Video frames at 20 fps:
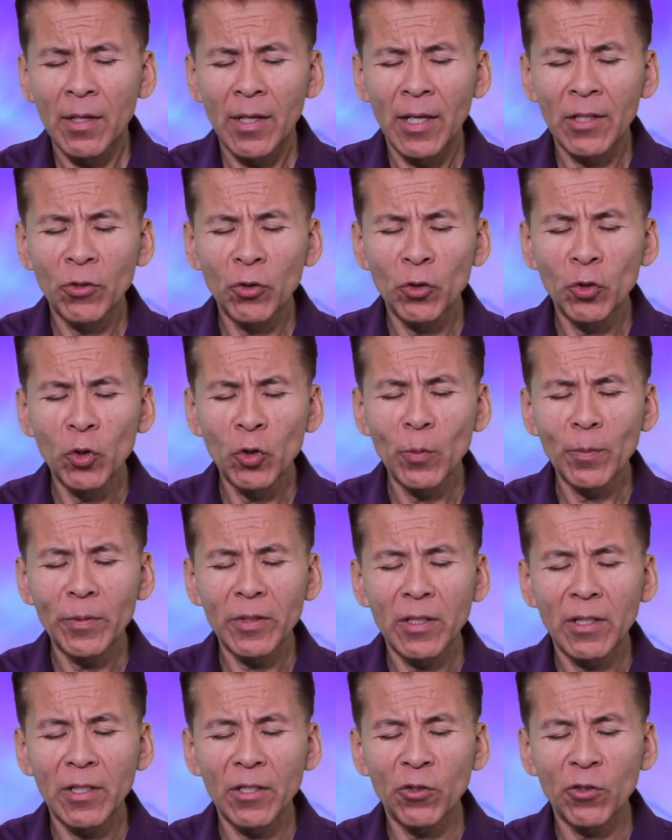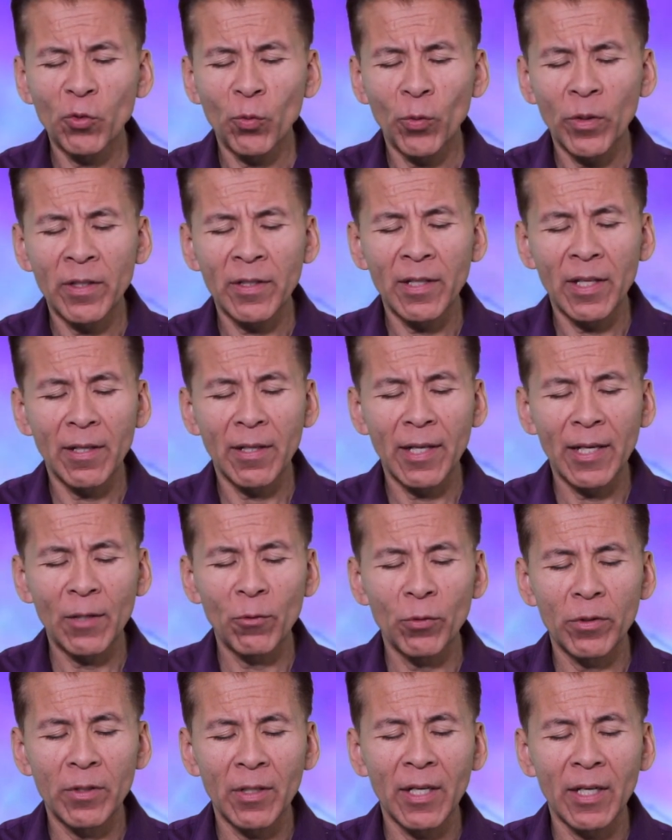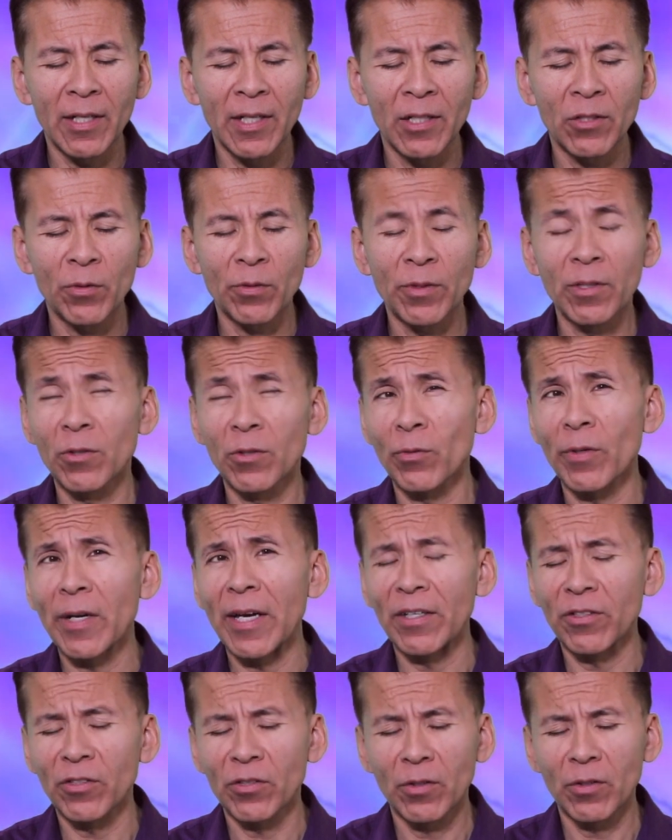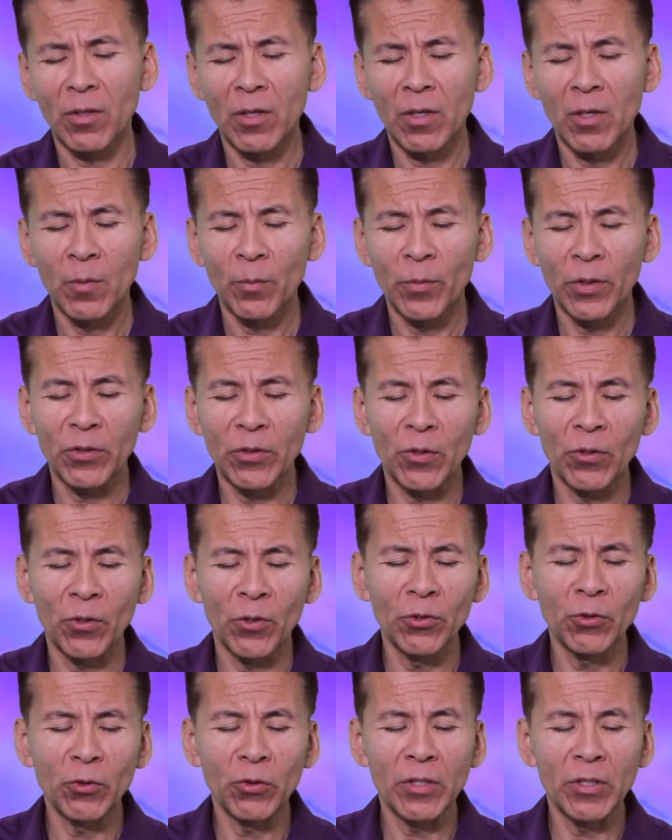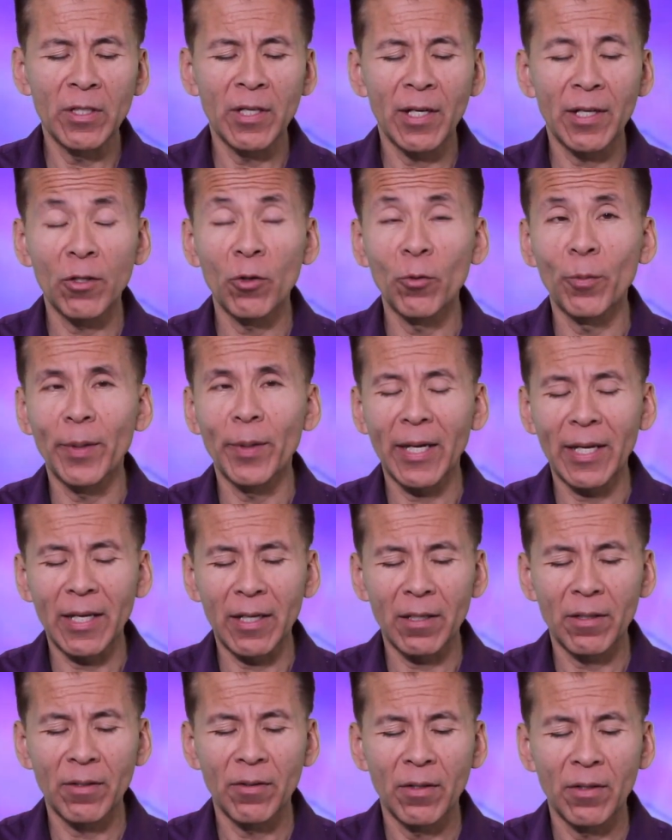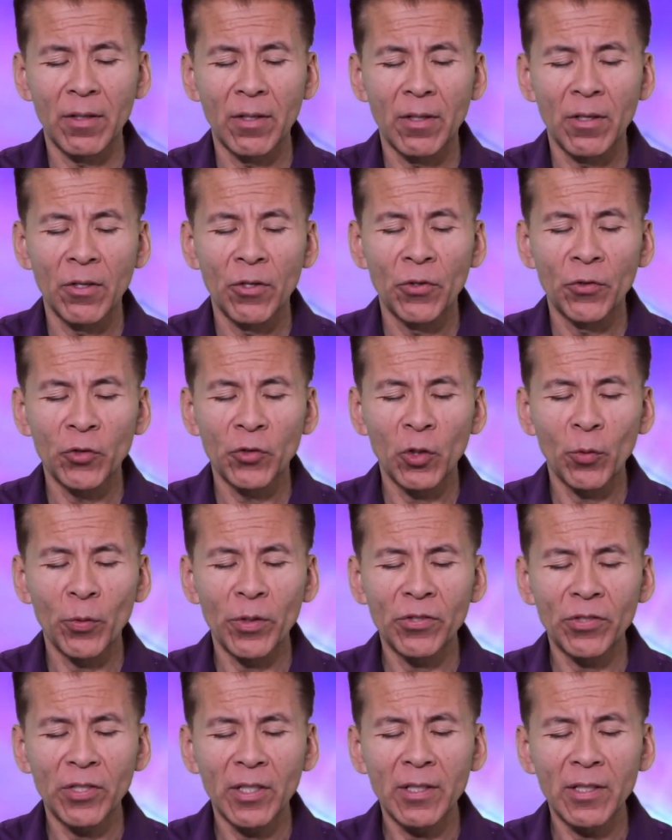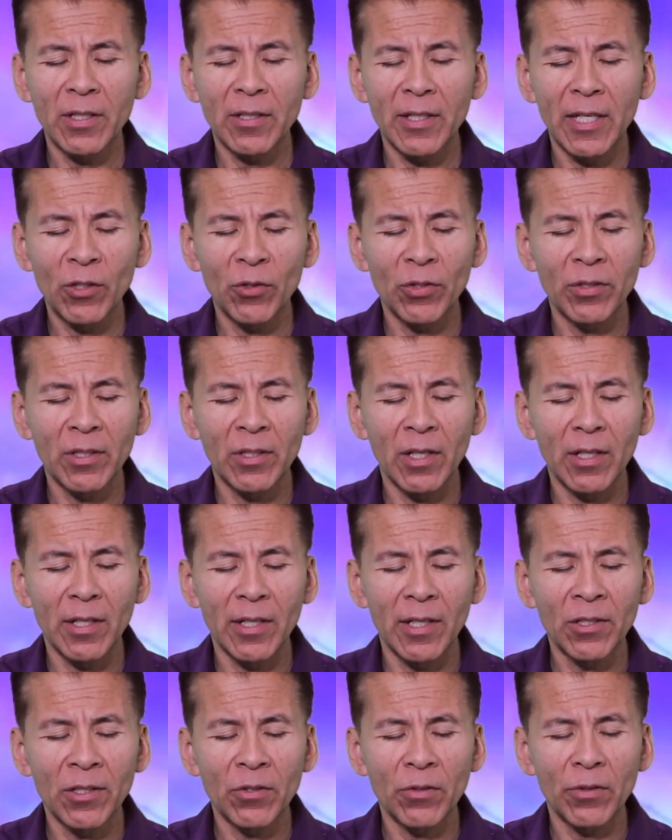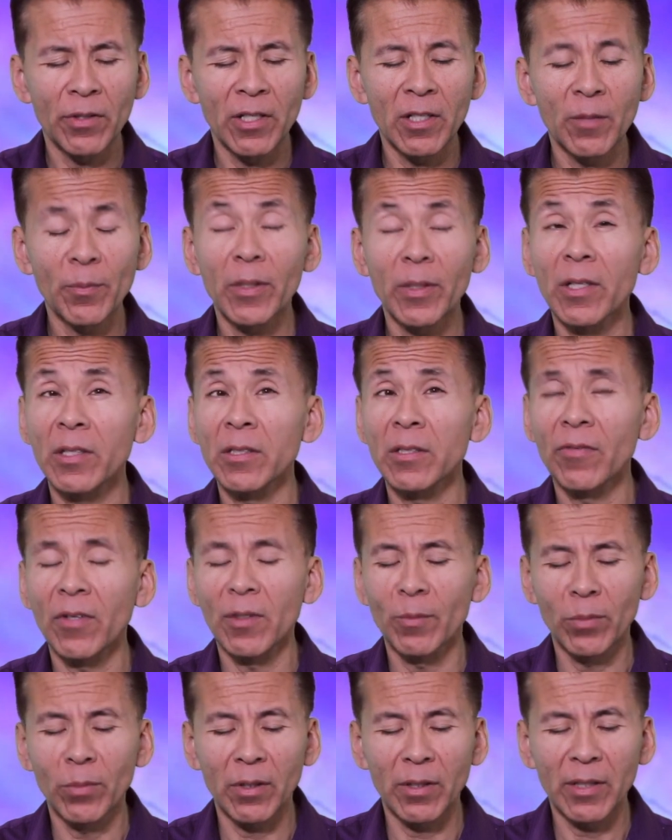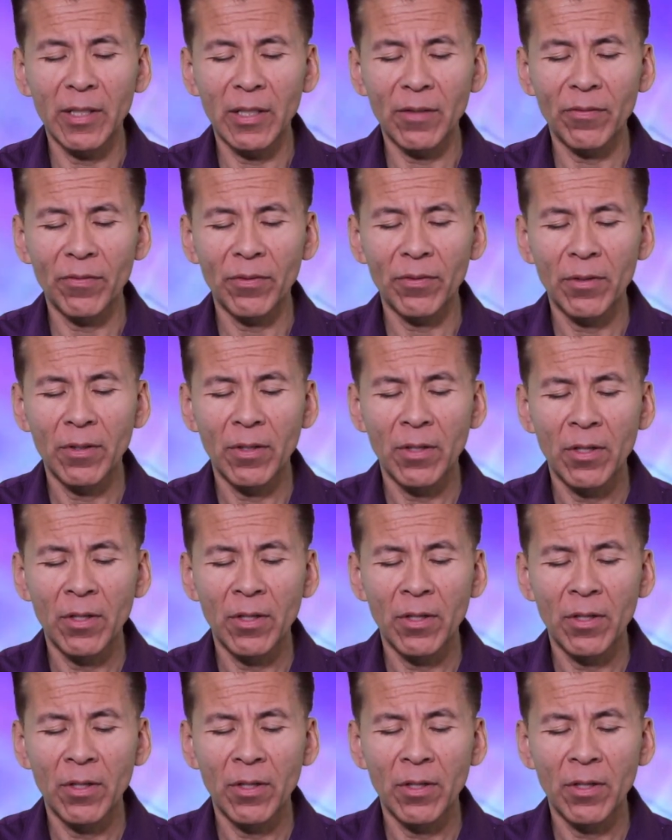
And to whom did he swear that they would not enter his rest, but to those who did not obey? So we see that they could not enter in because of unbelief.